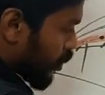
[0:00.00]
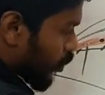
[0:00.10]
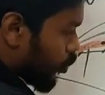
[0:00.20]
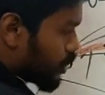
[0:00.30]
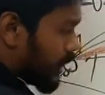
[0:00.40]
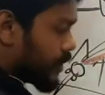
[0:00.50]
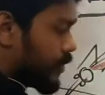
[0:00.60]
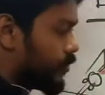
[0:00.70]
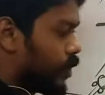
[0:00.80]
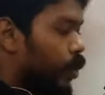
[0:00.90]

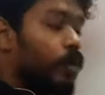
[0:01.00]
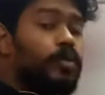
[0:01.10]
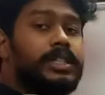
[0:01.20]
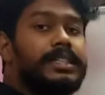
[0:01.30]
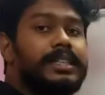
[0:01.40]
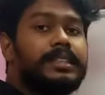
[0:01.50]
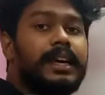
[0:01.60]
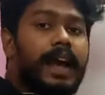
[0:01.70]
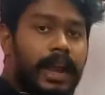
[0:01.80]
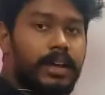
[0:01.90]
Oocyst is
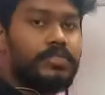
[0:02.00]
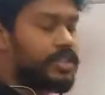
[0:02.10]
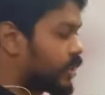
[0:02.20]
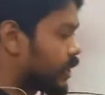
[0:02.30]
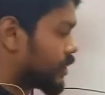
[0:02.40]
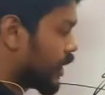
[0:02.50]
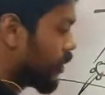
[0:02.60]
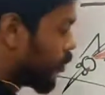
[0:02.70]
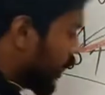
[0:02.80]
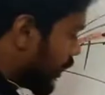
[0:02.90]
a kind of
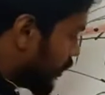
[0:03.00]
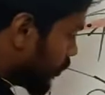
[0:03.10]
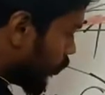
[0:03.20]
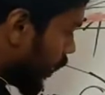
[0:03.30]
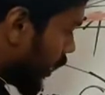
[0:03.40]
structure where